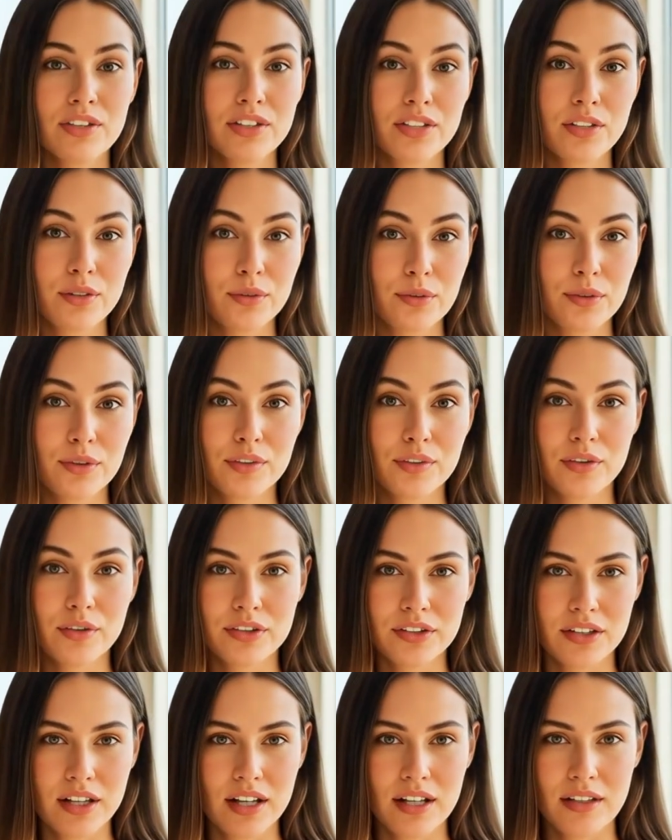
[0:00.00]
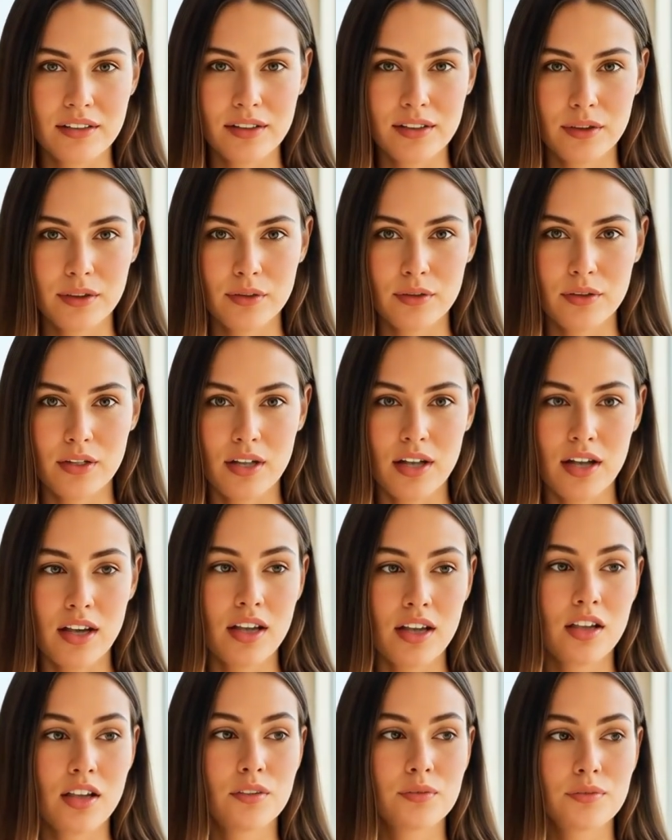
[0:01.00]
1 minute she was kneading dough,
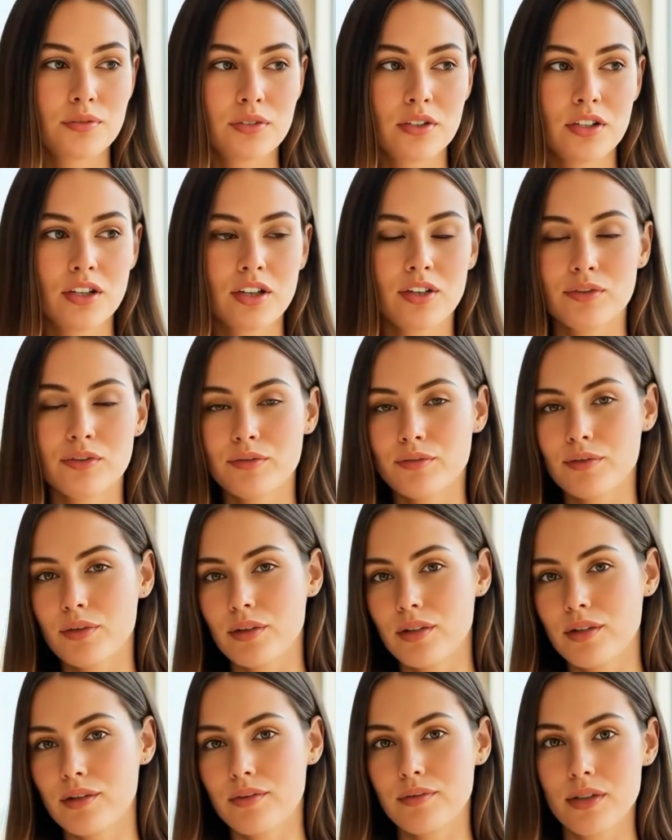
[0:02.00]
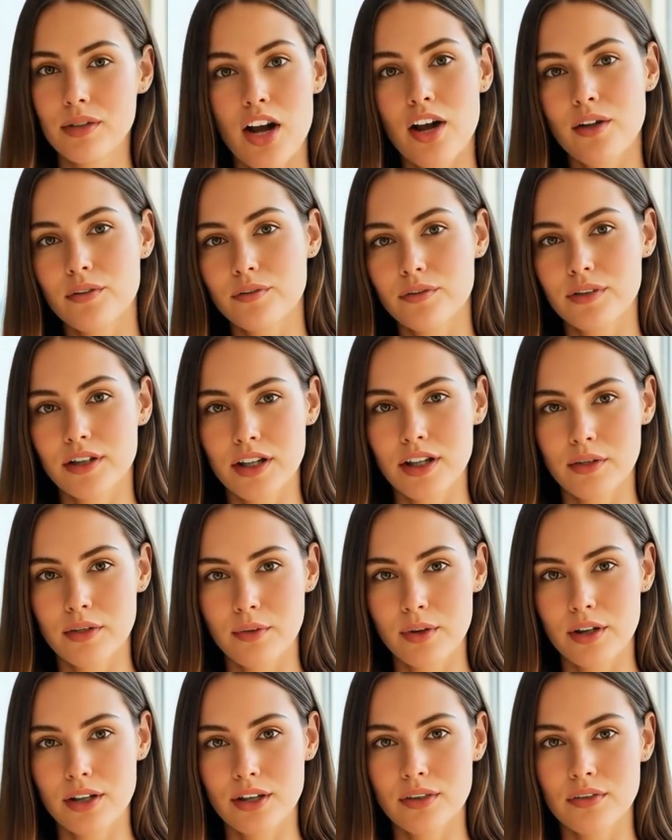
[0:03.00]
the next crumpled on the floor,
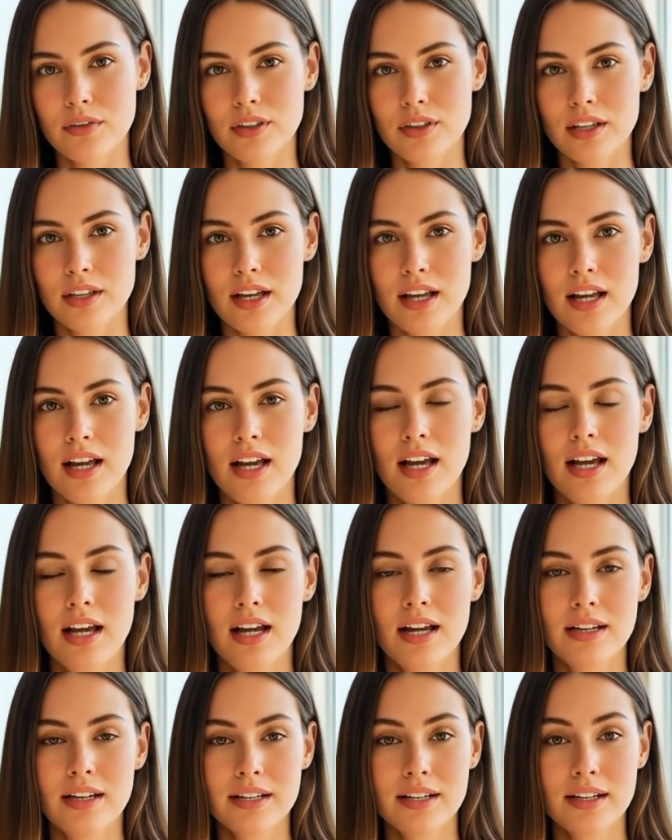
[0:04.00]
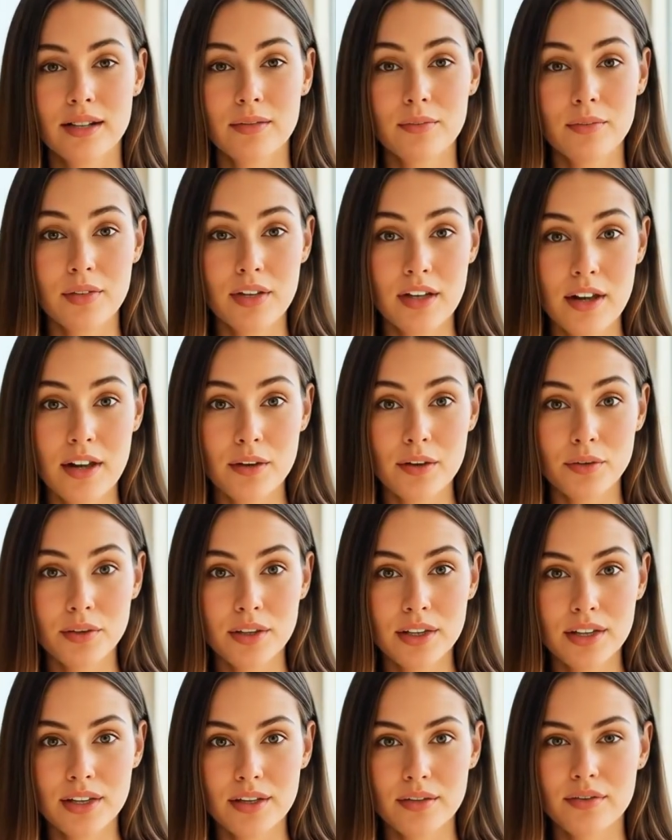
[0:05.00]
face ashen.
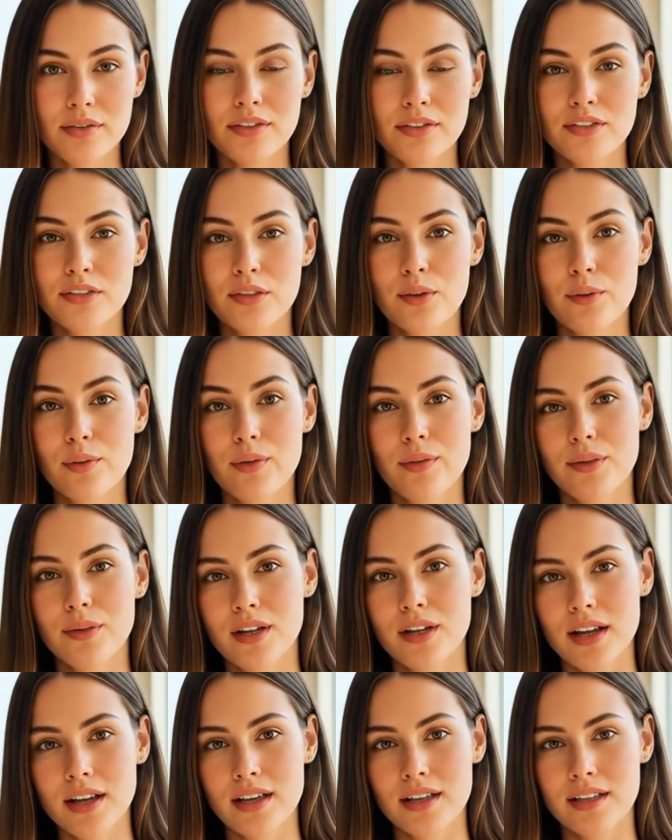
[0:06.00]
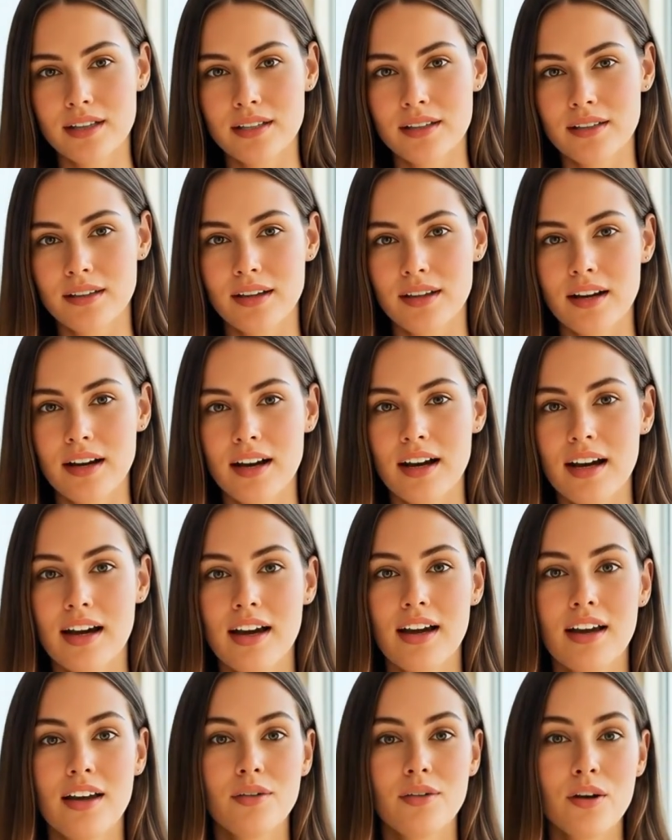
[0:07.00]
"Call 911!" I
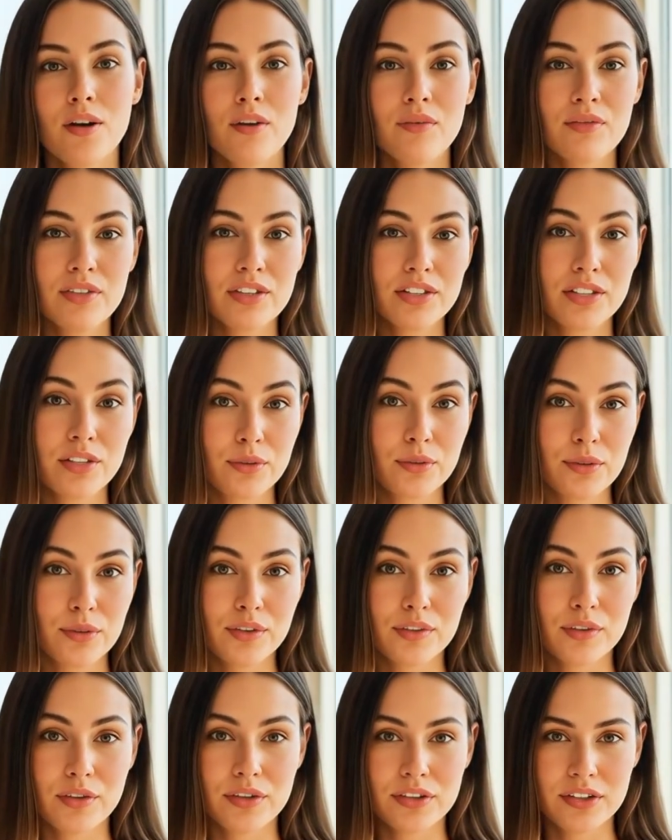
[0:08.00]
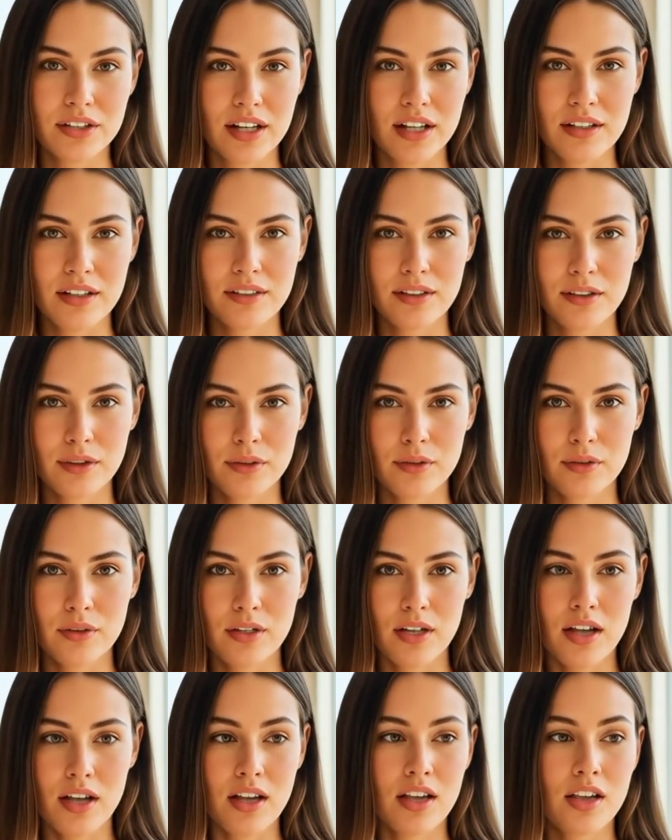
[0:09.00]
screamed, rushing to her side.
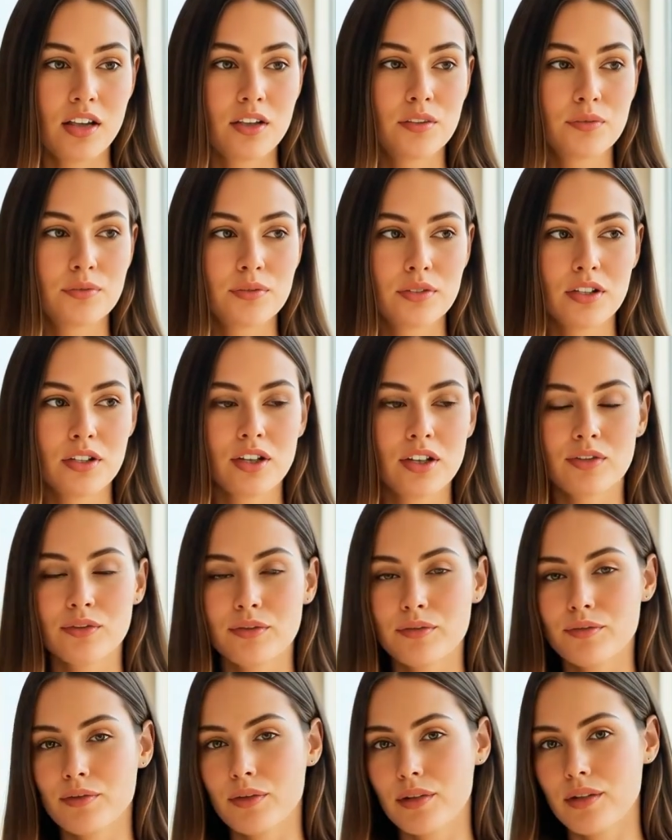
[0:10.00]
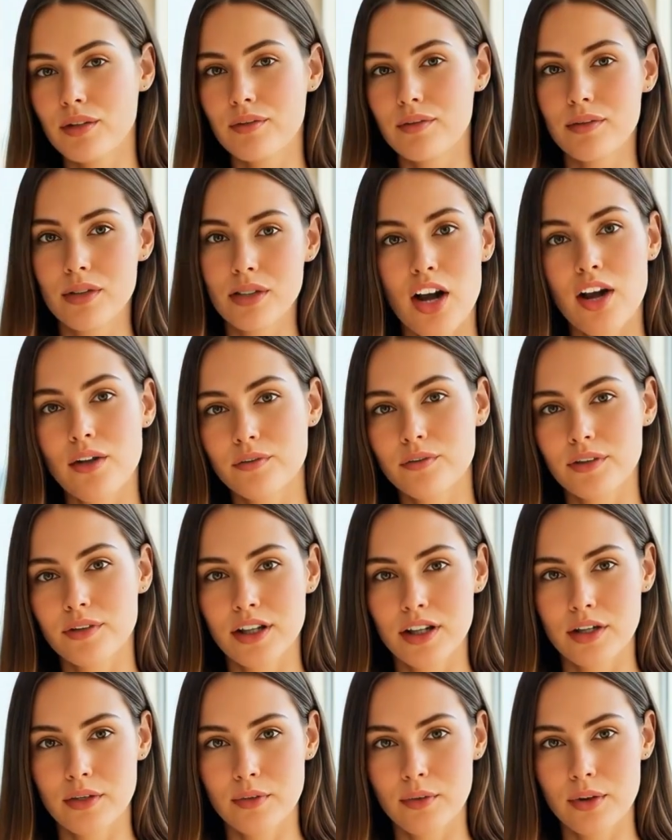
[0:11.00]
The ambulance took forever.
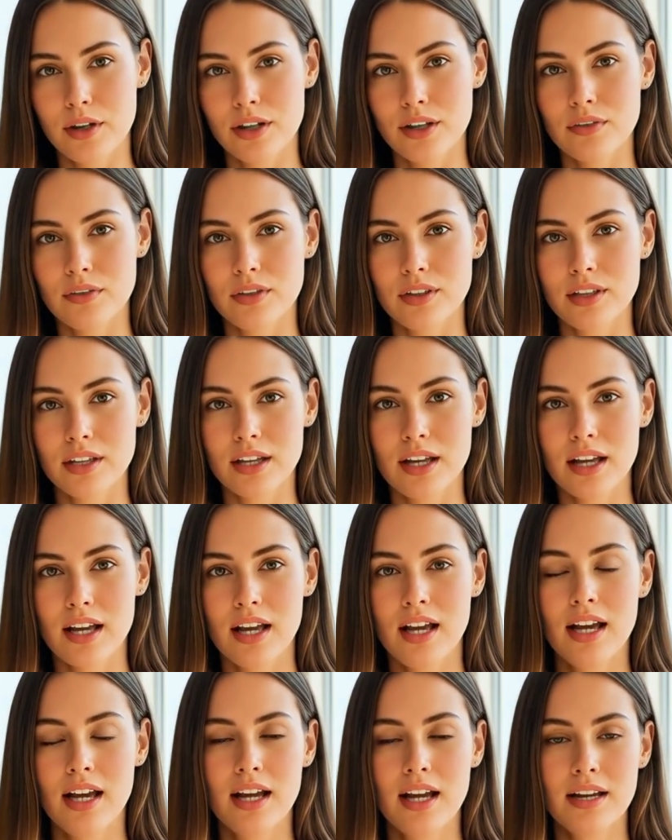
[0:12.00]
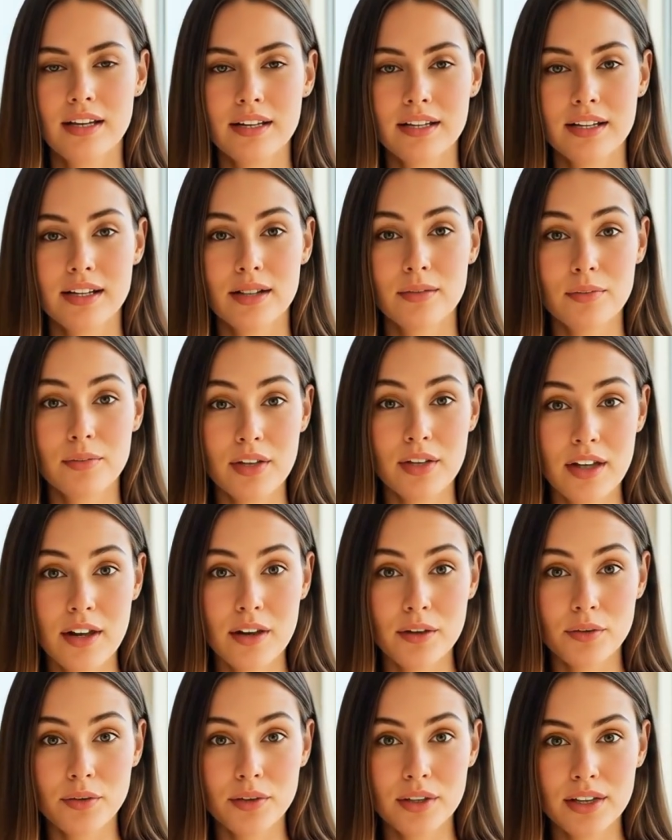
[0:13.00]
I held her hand,
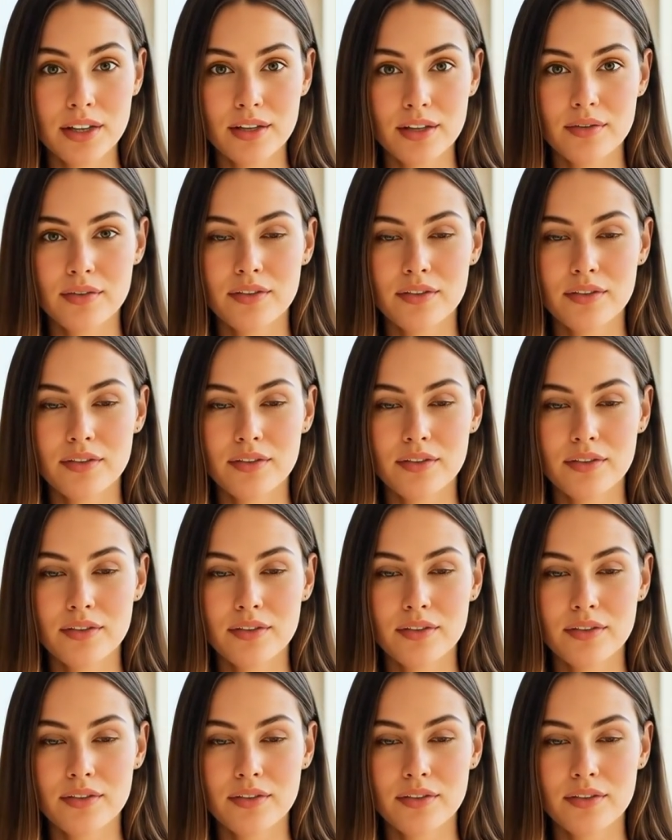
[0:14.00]
terrified.